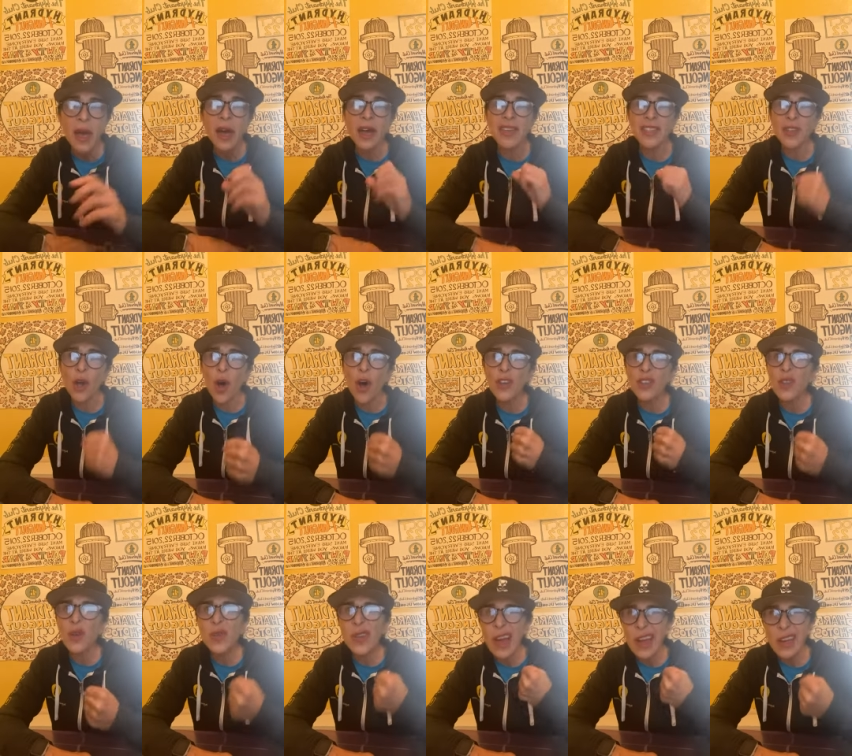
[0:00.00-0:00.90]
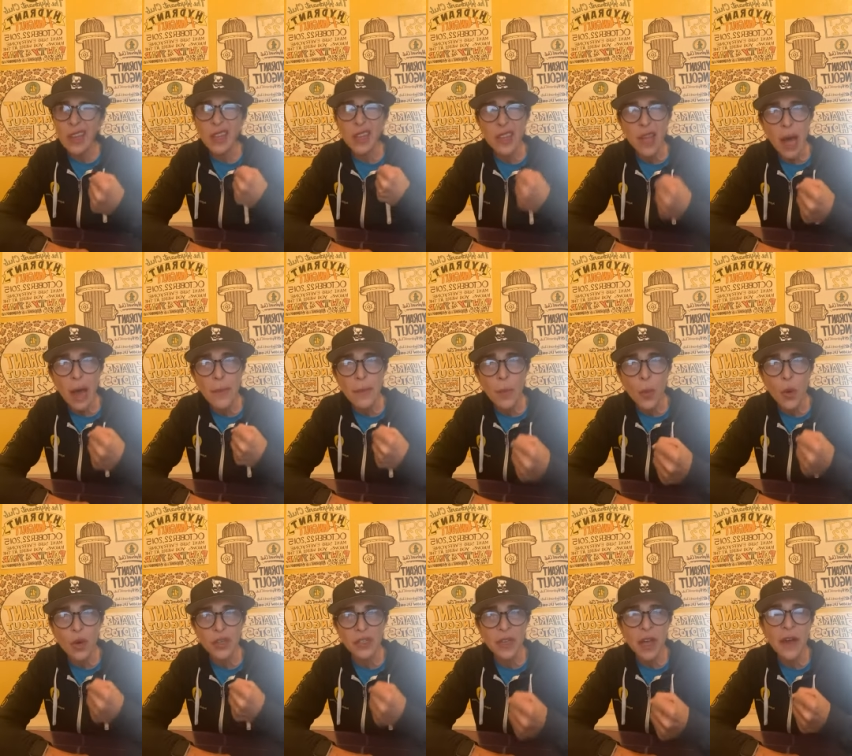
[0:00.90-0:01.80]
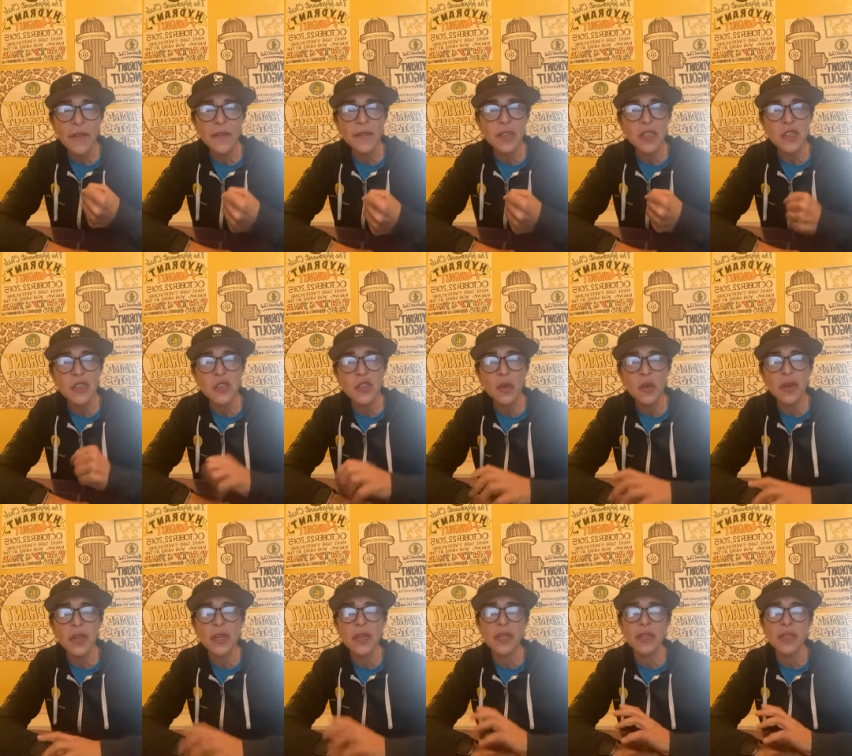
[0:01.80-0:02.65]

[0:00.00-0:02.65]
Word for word: Uh, it's also got a lot more toughness to it.